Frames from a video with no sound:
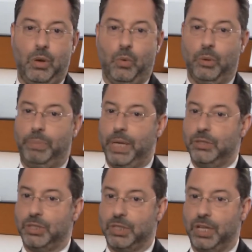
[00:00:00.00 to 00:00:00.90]
or been in
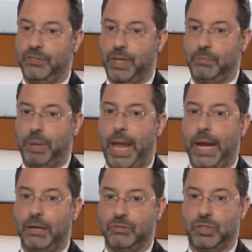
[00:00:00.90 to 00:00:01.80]
significant
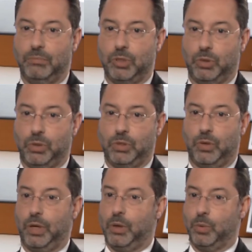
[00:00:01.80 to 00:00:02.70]
pain of some sort
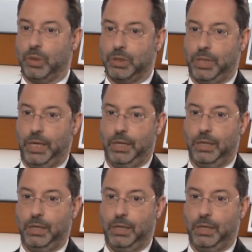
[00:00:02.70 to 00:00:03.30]
during a workday?